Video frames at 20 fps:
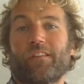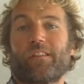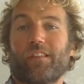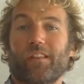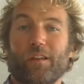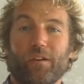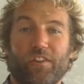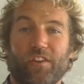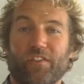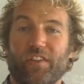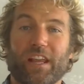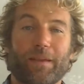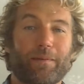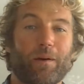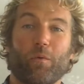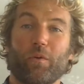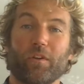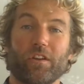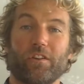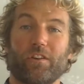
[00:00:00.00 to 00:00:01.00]
Now, if you think
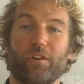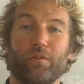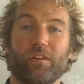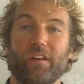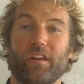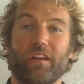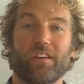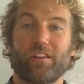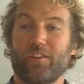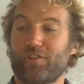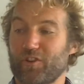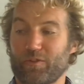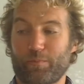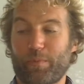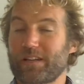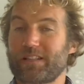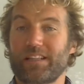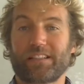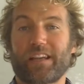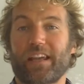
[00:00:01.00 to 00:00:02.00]
about what you're doing here, you're just
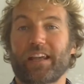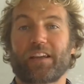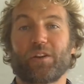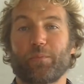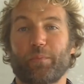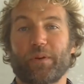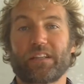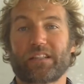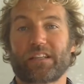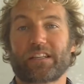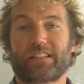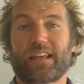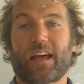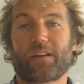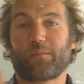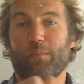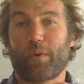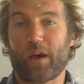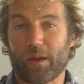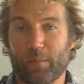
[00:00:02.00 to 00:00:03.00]
basically taking a piece of
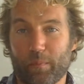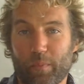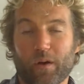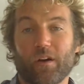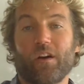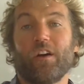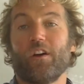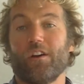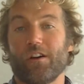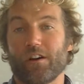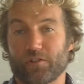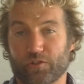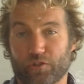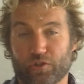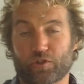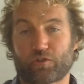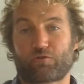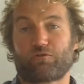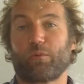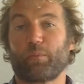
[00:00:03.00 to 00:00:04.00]
sandpaper and
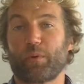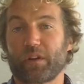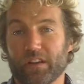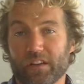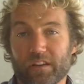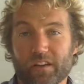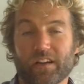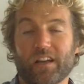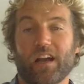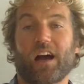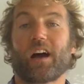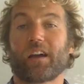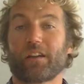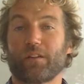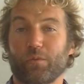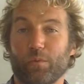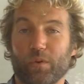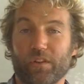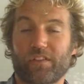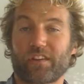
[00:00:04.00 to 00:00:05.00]
scrubbing your
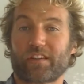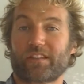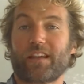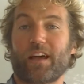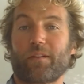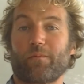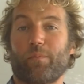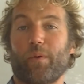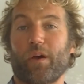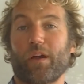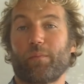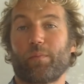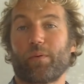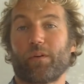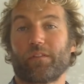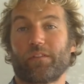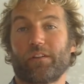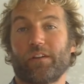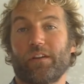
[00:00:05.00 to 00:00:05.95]
kite with the sandpaper.